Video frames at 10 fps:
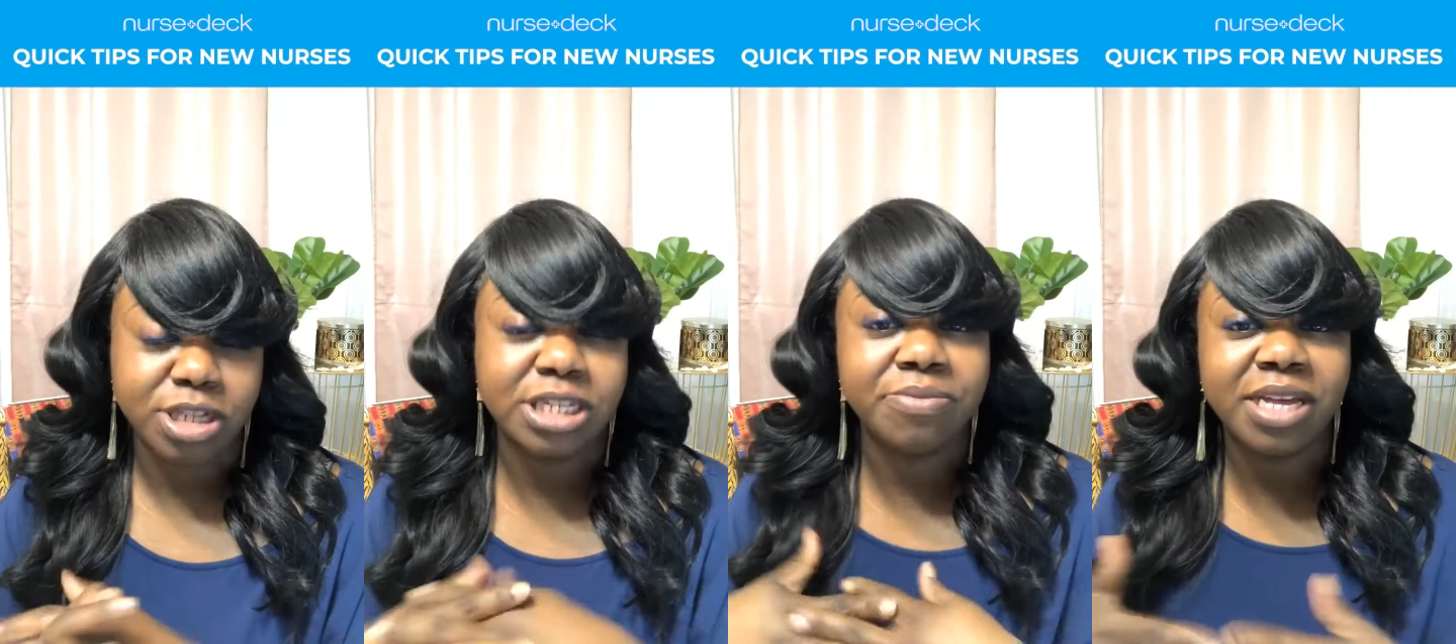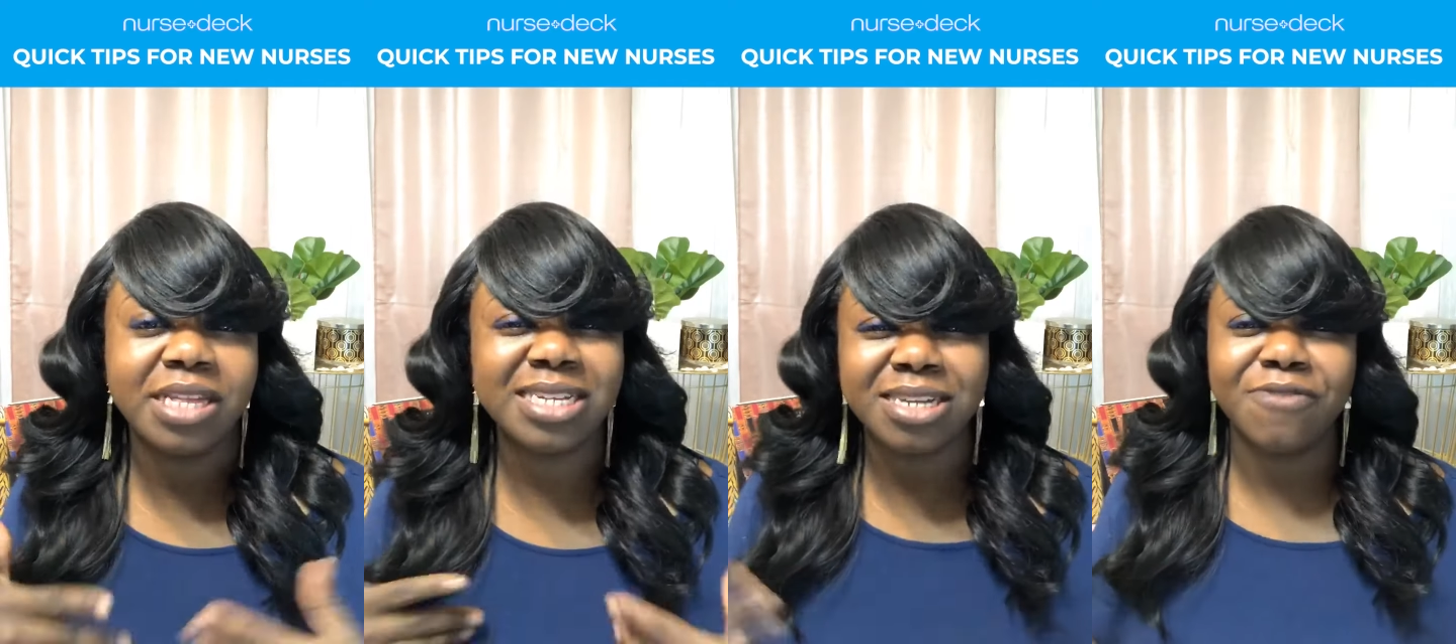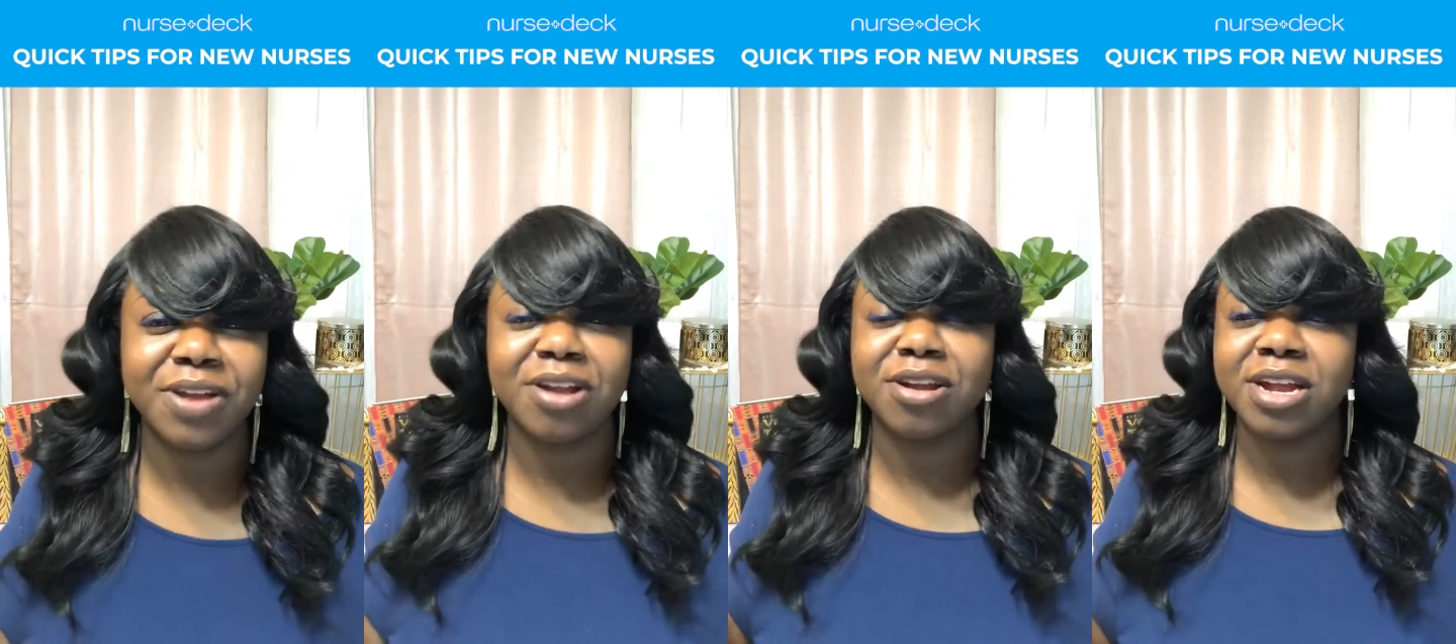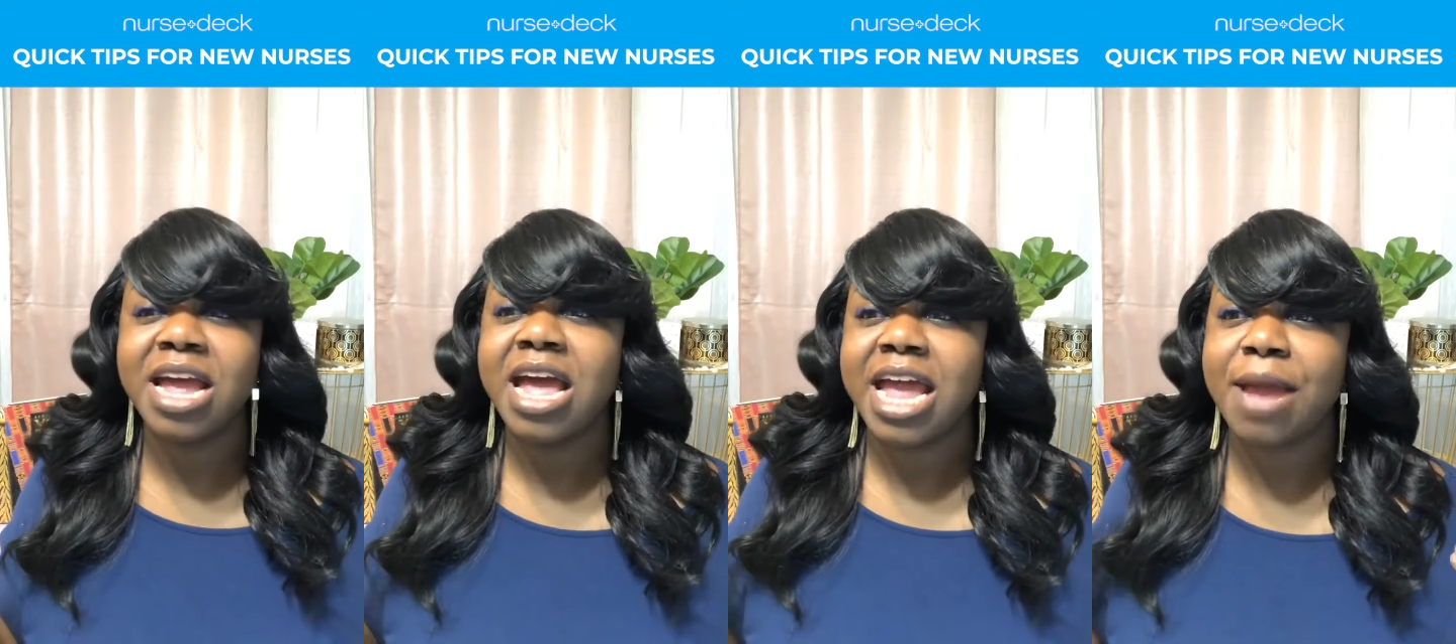To me, these are very
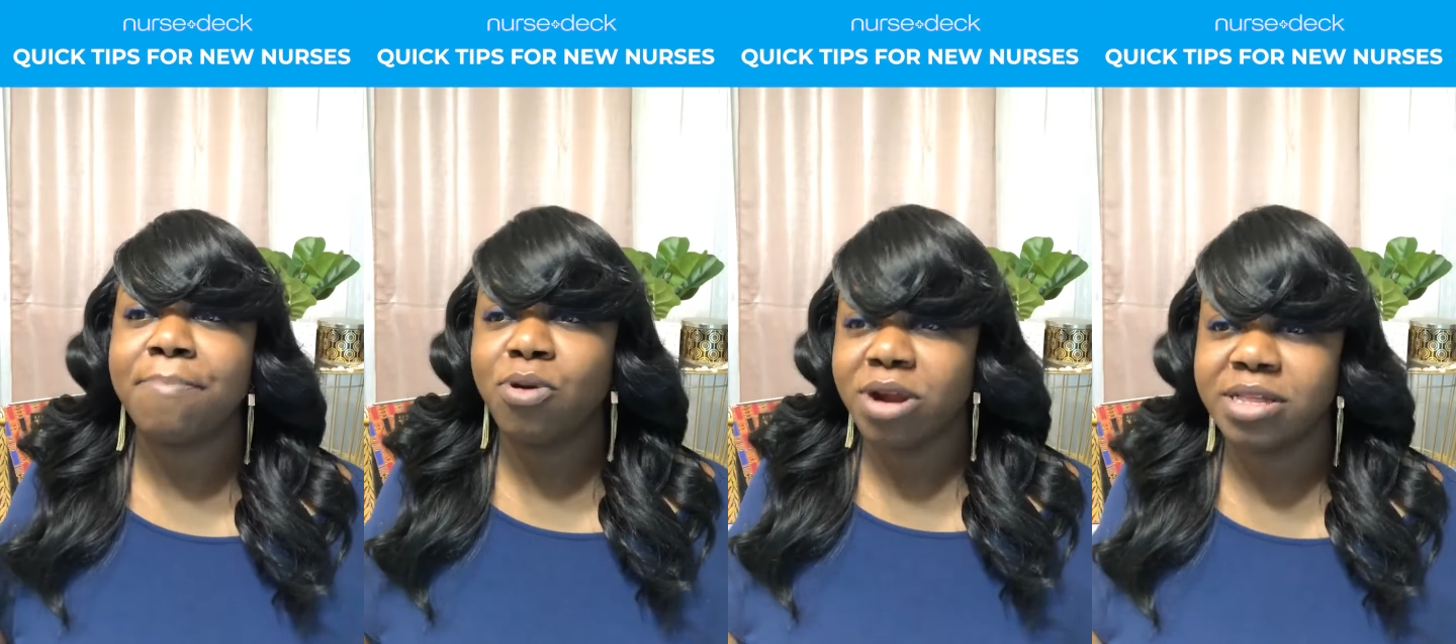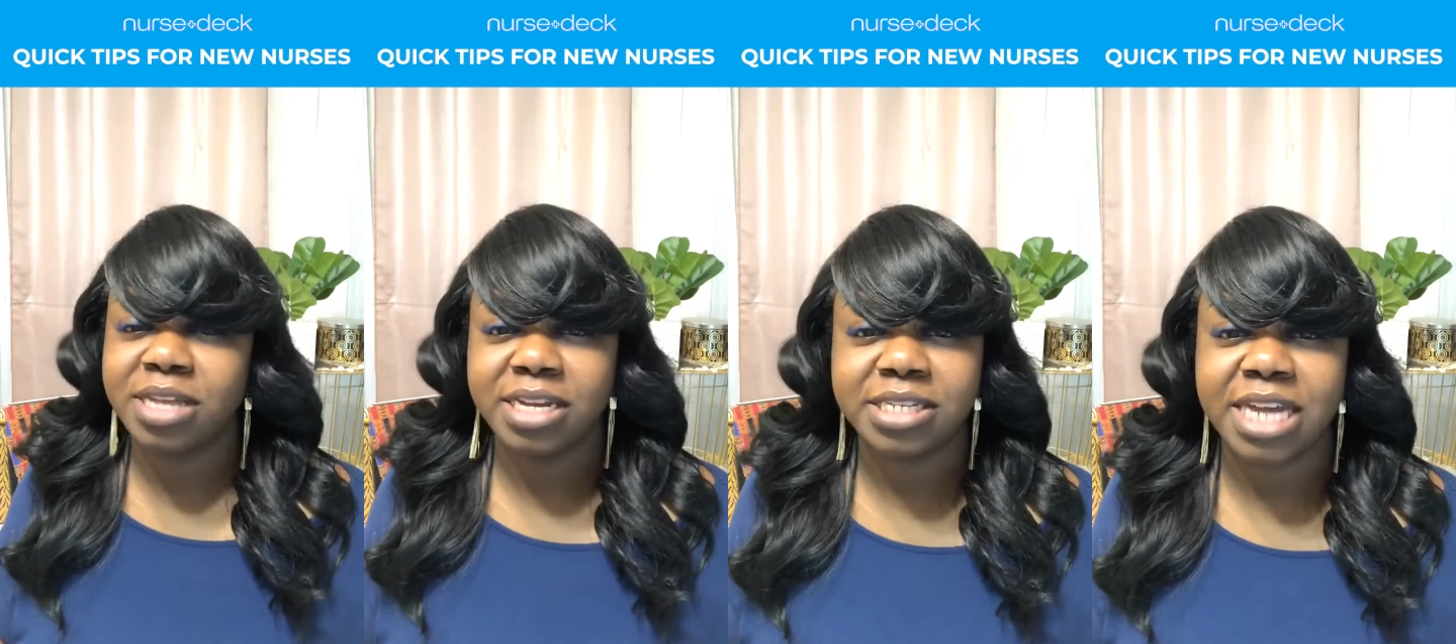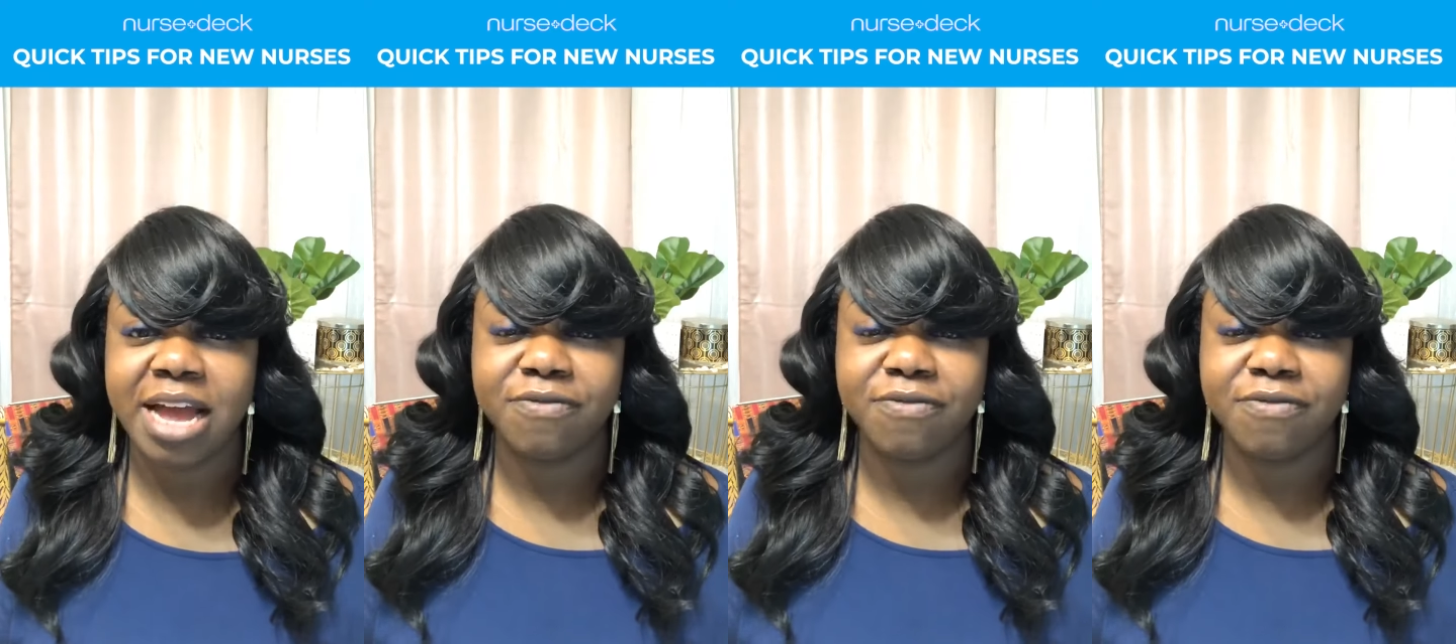important things to have.